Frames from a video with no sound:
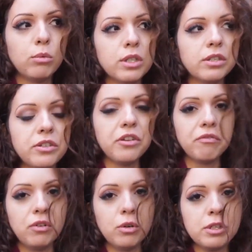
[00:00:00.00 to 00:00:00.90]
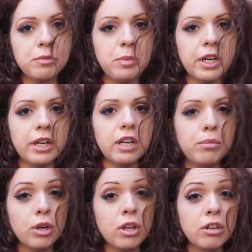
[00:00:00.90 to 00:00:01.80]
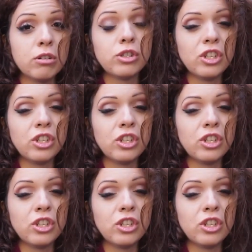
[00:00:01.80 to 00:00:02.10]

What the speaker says: was influenced by bolero,